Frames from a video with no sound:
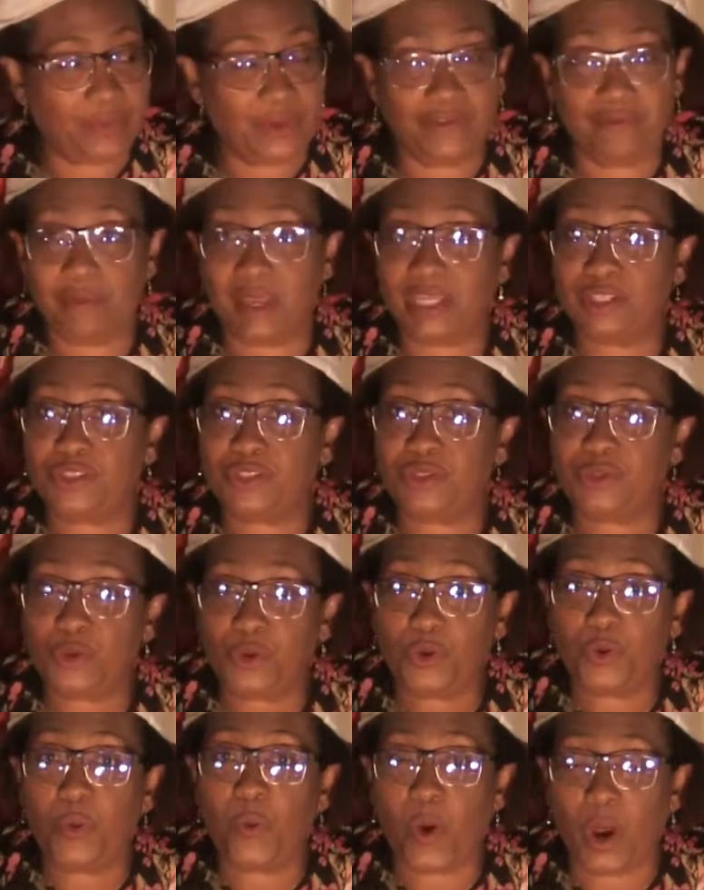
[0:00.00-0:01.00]
and we've
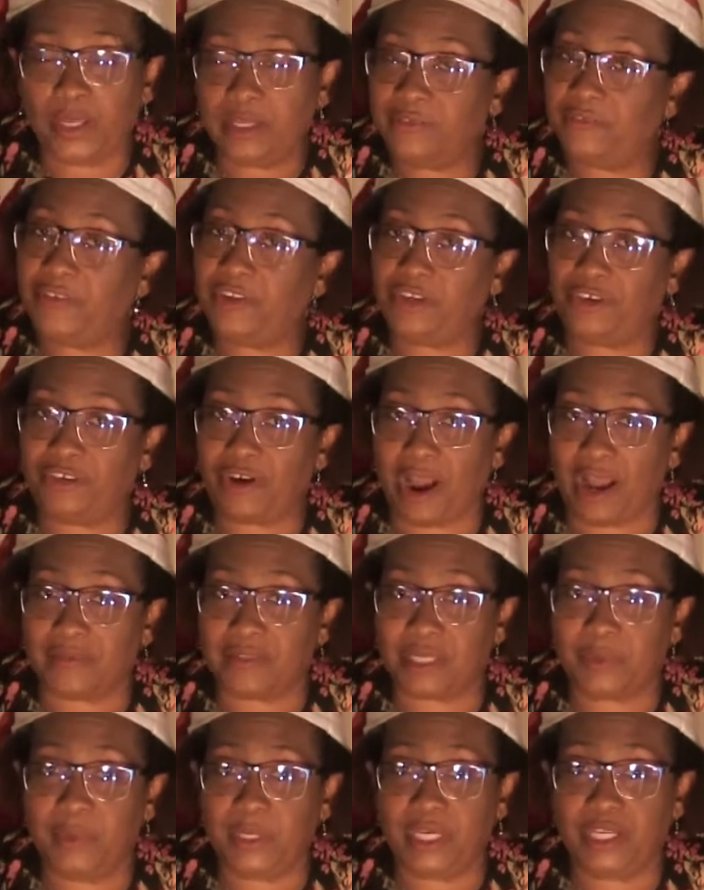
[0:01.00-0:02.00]
made 2 wonderful
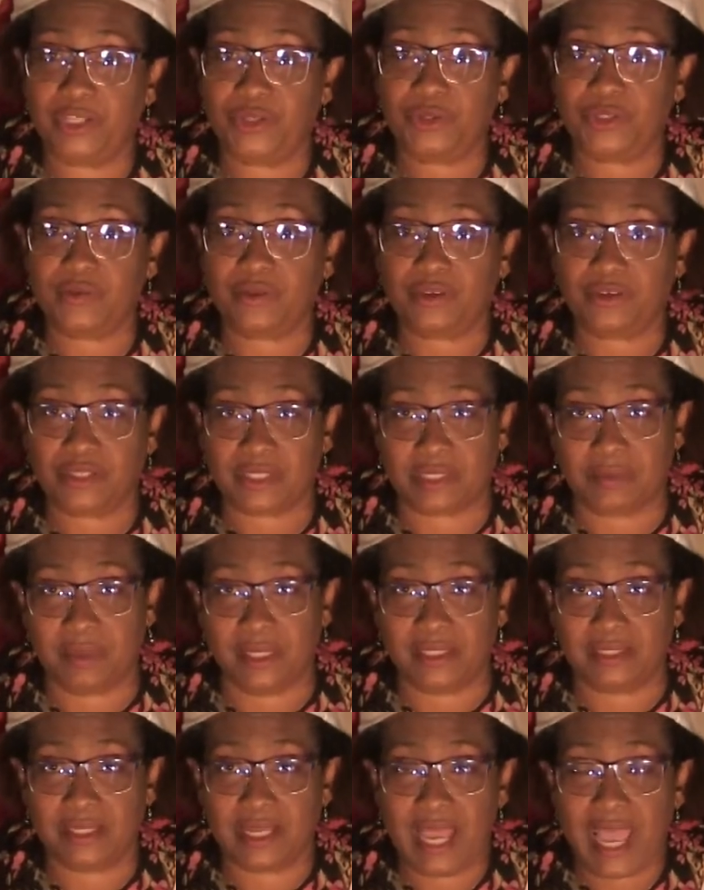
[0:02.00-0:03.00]
crafts that we can use for
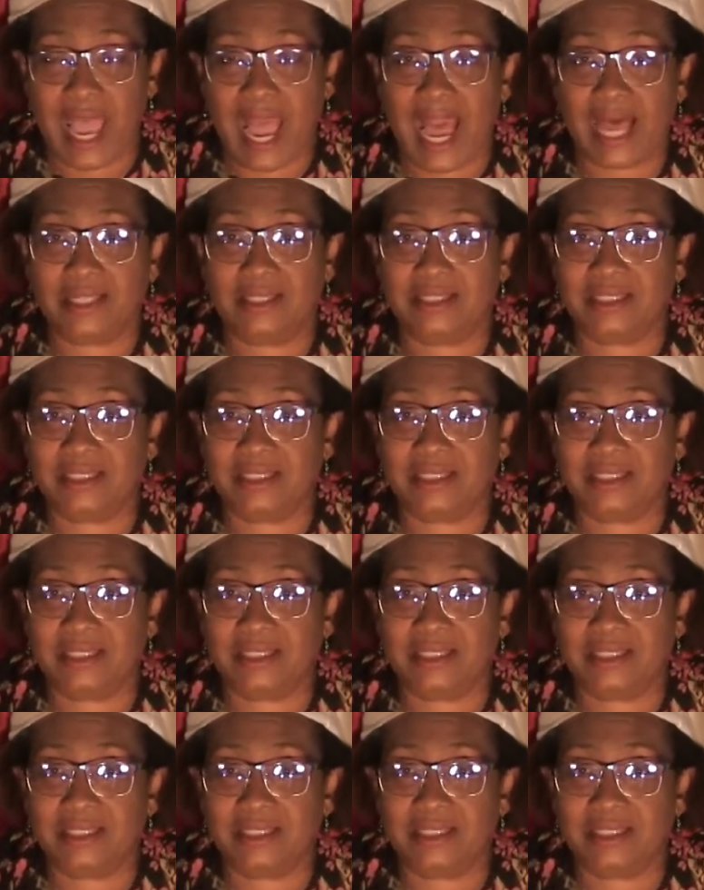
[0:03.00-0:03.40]
Christmas